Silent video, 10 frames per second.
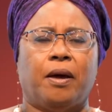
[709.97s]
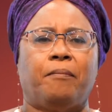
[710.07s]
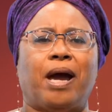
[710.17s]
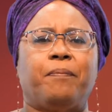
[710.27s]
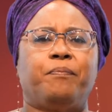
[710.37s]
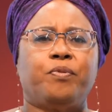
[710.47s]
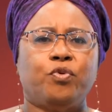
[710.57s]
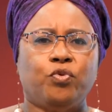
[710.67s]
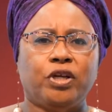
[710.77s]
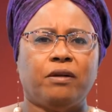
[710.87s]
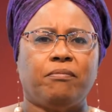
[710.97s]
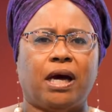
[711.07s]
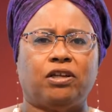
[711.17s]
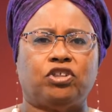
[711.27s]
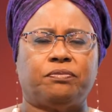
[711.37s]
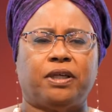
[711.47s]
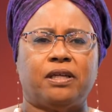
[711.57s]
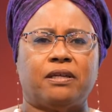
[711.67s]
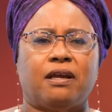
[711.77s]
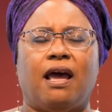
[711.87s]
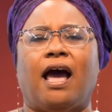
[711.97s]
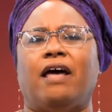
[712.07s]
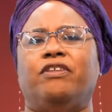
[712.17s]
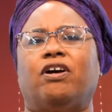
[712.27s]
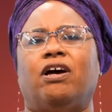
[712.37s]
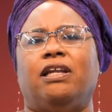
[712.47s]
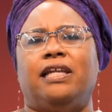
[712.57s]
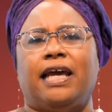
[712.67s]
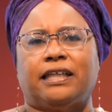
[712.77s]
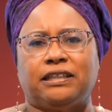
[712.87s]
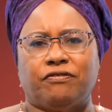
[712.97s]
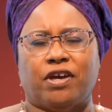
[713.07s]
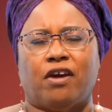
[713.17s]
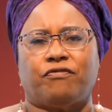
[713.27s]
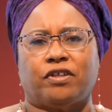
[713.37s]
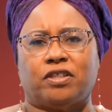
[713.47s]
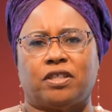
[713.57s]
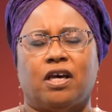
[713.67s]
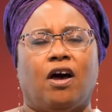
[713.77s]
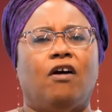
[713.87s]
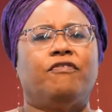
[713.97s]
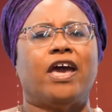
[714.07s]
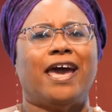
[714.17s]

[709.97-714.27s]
by prudent management and the collective efforts of